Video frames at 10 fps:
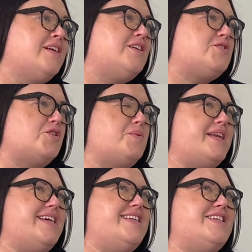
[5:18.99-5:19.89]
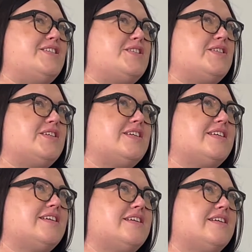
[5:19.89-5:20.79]
So I went in as
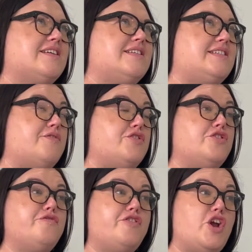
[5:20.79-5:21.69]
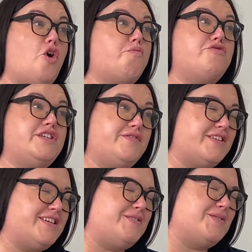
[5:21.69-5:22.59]
debt recovery operative, I
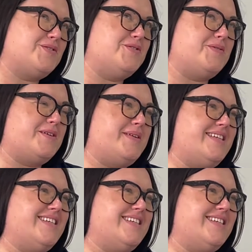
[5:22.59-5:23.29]
think it was called when I went in.